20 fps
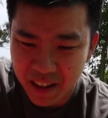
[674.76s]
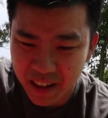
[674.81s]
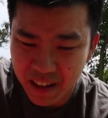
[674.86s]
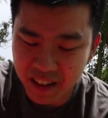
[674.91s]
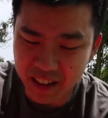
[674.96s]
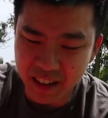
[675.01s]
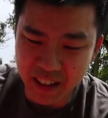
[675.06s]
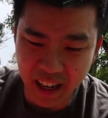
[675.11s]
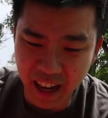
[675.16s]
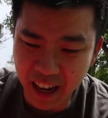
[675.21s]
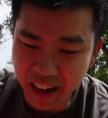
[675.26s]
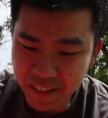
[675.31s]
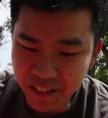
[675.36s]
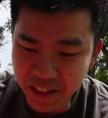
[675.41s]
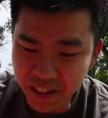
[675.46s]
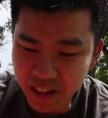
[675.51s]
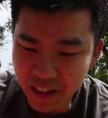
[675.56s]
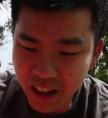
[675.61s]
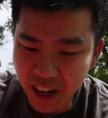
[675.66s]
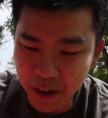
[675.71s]
Okay, I don't
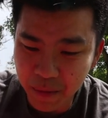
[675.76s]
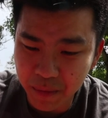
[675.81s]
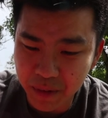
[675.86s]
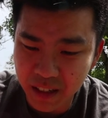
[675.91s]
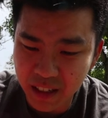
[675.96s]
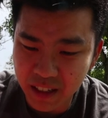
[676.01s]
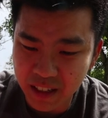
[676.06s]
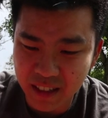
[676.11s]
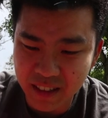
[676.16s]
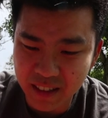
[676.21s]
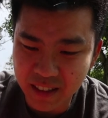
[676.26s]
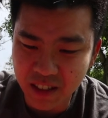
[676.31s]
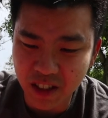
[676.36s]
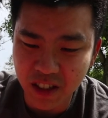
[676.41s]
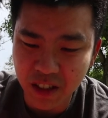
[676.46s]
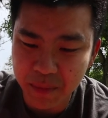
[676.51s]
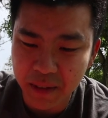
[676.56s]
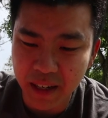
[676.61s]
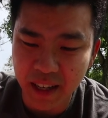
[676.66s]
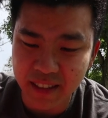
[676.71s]
know how many... Is this
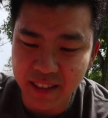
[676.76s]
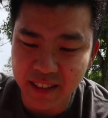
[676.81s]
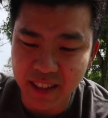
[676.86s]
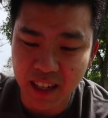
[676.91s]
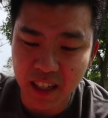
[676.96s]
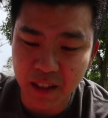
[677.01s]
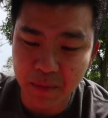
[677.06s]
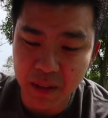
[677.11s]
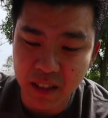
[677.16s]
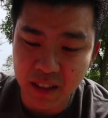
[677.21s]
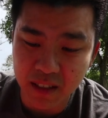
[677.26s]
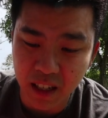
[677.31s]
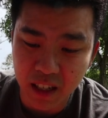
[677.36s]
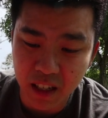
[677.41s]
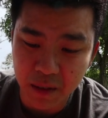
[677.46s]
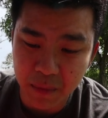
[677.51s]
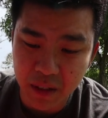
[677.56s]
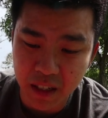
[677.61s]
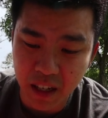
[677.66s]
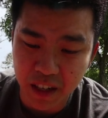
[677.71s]
gonna be like
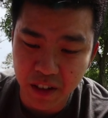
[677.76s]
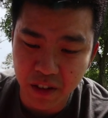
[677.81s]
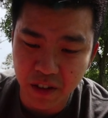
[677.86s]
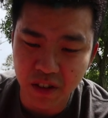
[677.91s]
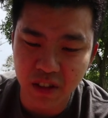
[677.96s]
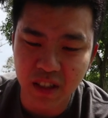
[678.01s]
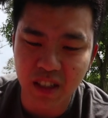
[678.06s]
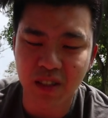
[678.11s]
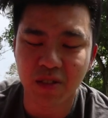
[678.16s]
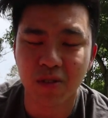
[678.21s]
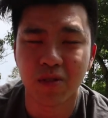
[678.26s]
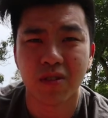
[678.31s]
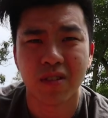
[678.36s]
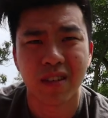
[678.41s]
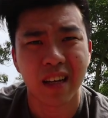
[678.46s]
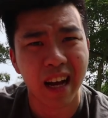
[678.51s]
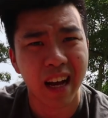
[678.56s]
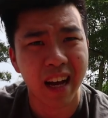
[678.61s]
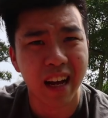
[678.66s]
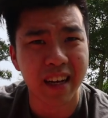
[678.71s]
Celebi? I know you need to
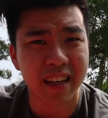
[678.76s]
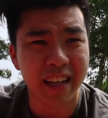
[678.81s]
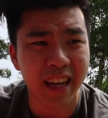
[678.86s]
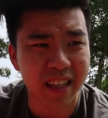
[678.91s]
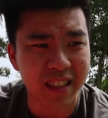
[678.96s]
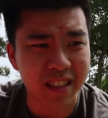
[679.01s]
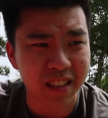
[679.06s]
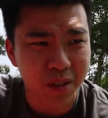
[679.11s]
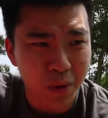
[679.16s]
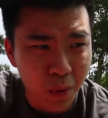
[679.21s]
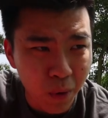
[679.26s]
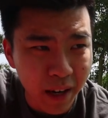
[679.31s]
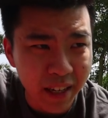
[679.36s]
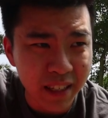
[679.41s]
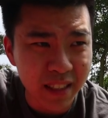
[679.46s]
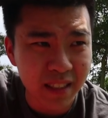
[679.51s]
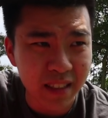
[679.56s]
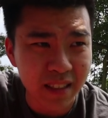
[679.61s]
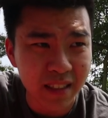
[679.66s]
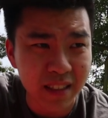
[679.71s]
catch it
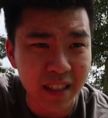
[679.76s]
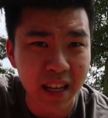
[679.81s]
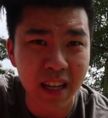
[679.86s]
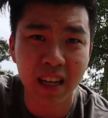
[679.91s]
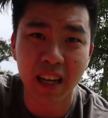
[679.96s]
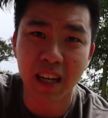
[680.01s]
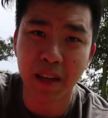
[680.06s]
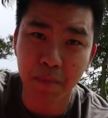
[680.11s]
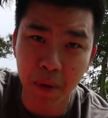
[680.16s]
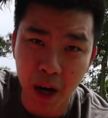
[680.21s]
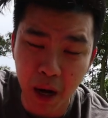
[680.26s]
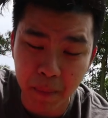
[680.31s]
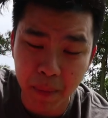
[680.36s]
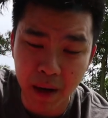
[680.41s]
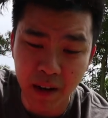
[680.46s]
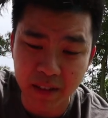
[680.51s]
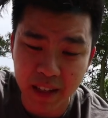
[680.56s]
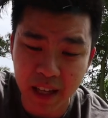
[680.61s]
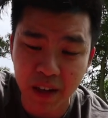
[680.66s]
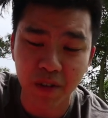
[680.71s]
twice, then let it pop
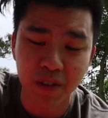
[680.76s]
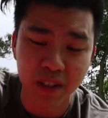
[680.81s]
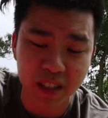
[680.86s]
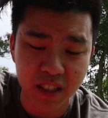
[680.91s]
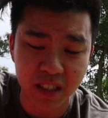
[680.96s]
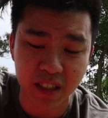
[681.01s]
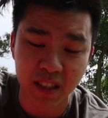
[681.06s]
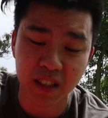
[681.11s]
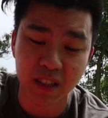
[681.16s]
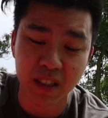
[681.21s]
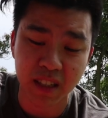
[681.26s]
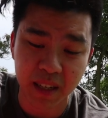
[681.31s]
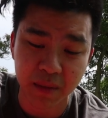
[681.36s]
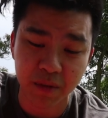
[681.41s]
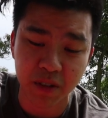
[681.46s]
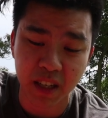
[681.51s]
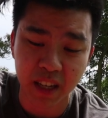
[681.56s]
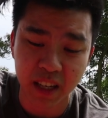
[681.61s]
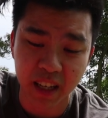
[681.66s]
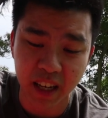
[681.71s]
out, then only the third time
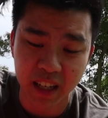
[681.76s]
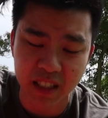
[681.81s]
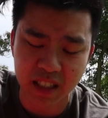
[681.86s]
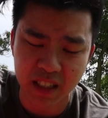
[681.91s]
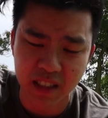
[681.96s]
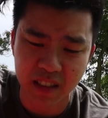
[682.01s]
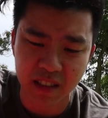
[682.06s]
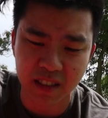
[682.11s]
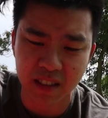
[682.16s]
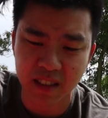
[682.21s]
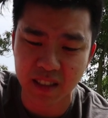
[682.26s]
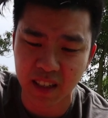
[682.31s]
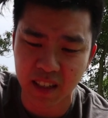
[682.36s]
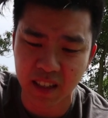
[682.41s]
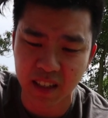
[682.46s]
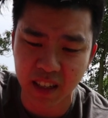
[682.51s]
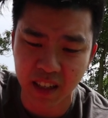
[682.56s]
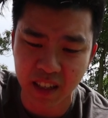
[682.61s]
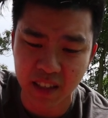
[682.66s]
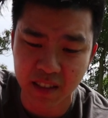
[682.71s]
you can catch it. Is that
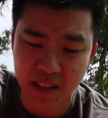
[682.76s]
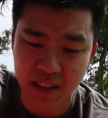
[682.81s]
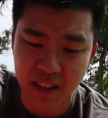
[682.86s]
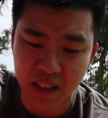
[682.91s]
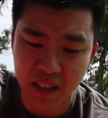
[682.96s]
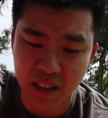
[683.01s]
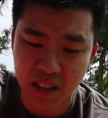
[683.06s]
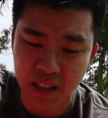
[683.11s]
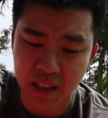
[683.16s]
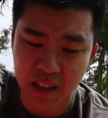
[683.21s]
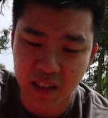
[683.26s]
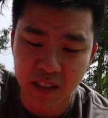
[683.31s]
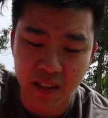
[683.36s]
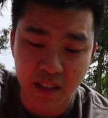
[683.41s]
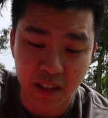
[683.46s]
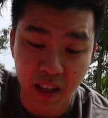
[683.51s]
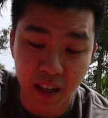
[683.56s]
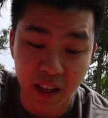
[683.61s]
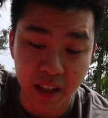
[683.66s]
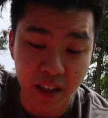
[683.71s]
the case?
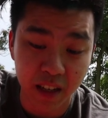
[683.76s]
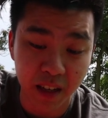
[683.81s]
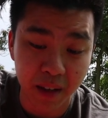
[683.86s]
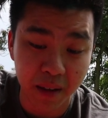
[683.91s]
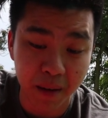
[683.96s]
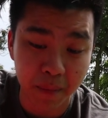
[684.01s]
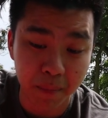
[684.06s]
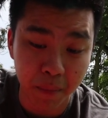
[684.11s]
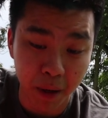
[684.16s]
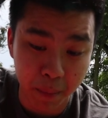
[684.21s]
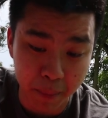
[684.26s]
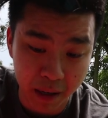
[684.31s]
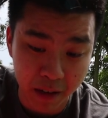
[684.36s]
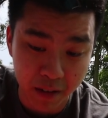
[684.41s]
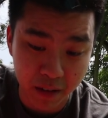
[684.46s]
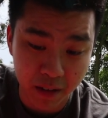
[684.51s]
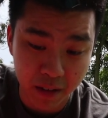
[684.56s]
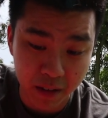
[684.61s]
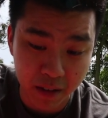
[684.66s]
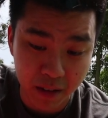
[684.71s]
And then pop out.
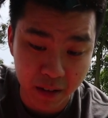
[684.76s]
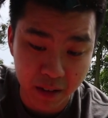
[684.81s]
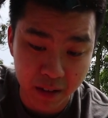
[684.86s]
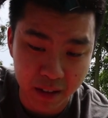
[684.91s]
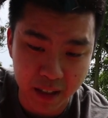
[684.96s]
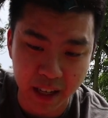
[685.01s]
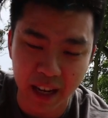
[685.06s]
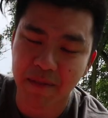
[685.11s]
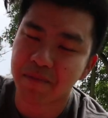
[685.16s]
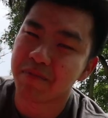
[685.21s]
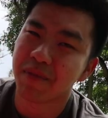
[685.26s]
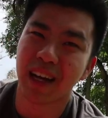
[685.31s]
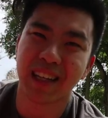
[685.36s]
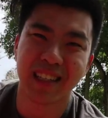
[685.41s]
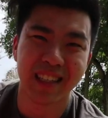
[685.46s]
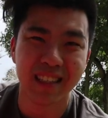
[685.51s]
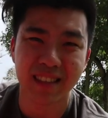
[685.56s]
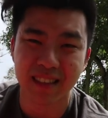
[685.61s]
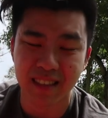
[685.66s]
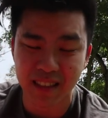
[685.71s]
Yeah, I
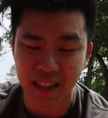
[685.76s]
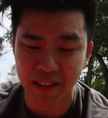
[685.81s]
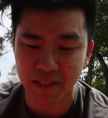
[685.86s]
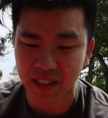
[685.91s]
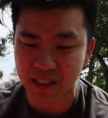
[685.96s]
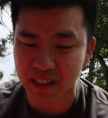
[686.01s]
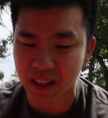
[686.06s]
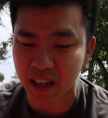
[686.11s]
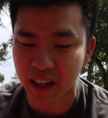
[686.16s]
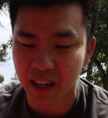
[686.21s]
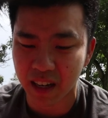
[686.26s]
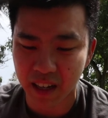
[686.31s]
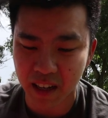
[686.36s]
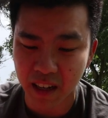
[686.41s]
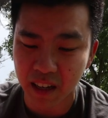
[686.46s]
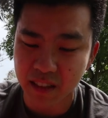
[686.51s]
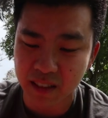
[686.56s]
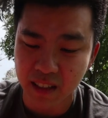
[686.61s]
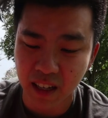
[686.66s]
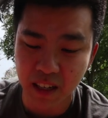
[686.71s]
think it's the same as
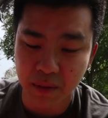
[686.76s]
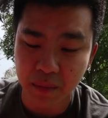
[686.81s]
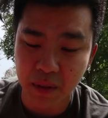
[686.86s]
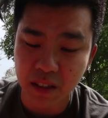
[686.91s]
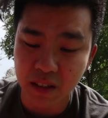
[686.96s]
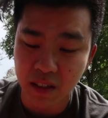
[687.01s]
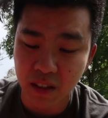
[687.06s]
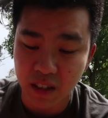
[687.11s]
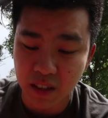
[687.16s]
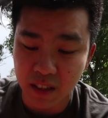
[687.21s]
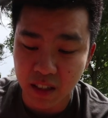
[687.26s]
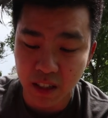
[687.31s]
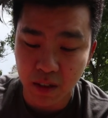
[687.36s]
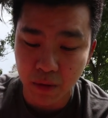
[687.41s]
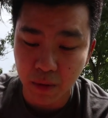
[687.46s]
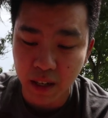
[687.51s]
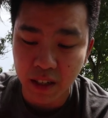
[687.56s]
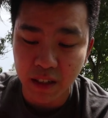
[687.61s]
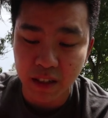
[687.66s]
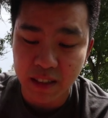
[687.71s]
Celebi. So the third
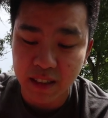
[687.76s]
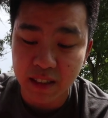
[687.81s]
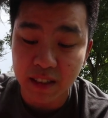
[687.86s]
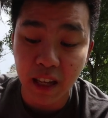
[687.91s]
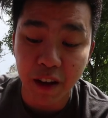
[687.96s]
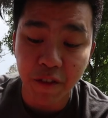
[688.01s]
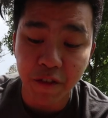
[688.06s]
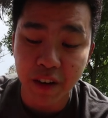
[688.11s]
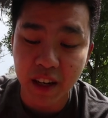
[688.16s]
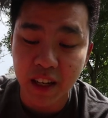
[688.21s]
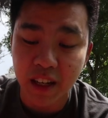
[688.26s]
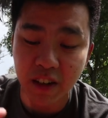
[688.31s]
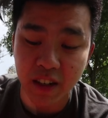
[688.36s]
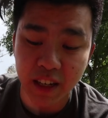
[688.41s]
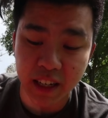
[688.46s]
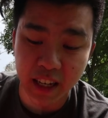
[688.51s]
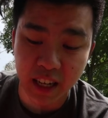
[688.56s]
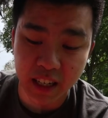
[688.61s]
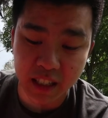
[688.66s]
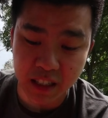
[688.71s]
one is definitely
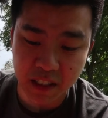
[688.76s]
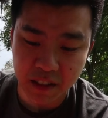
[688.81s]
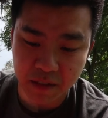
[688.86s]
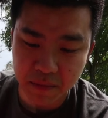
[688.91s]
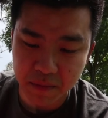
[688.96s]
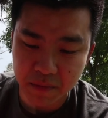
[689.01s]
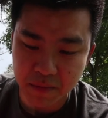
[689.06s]
gonna catch it.